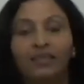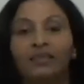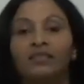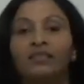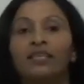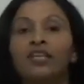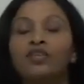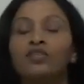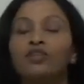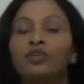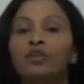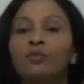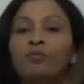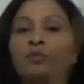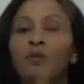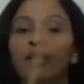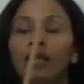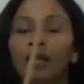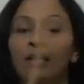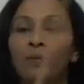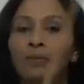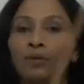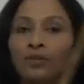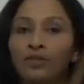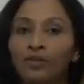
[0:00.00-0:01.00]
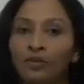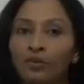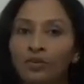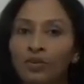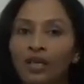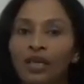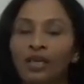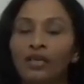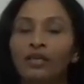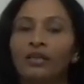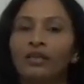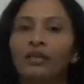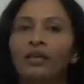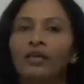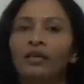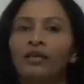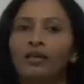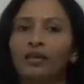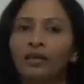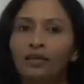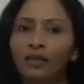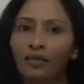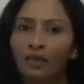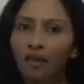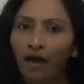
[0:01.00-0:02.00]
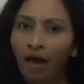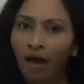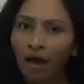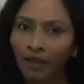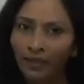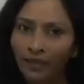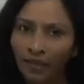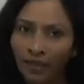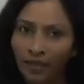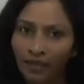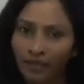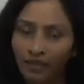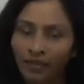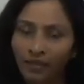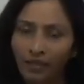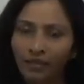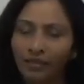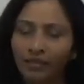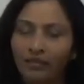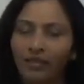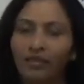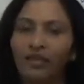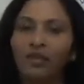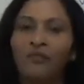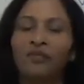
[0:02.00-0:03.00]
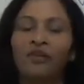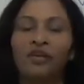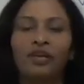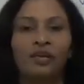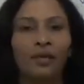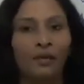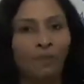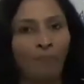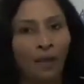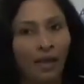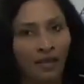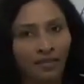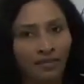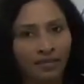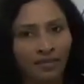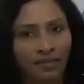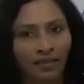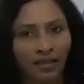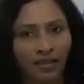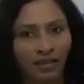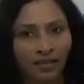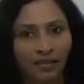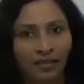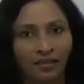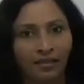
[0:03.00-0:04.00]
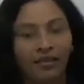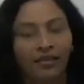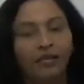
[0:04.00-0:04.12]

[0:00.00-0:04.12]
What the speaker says: They should be able to read an article given in a magazine